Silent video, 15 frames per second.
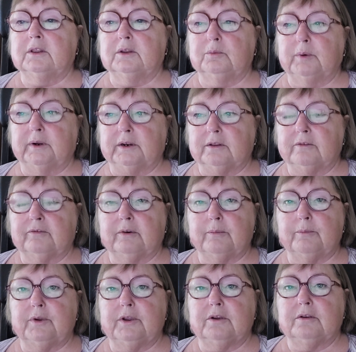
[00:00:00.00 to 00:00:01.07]
The one at the
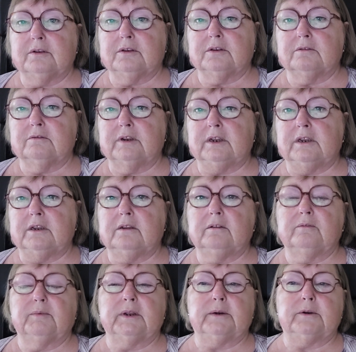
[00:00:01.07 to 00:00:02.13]
front we use to
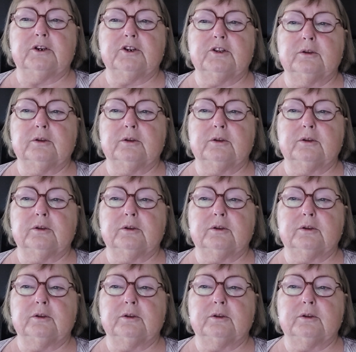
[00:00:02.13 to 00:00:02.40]
replenish